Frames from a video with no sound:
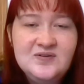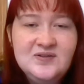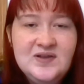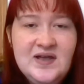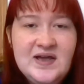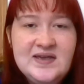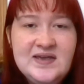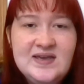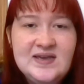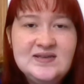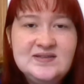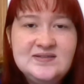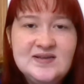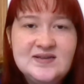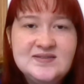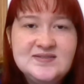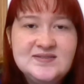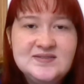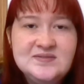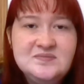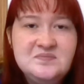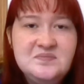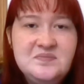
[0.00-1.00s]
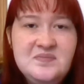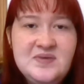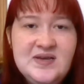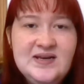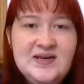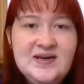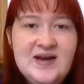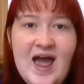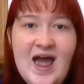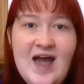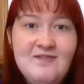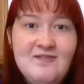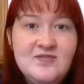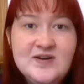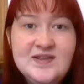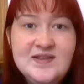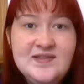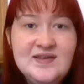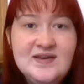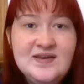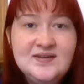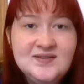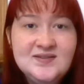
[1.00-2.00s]
Like, it doesn't mean
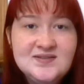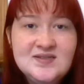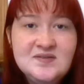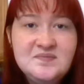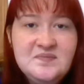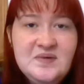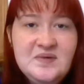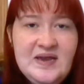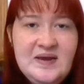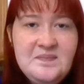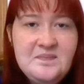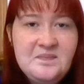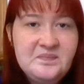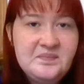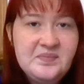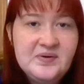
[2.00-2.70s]
everything to me,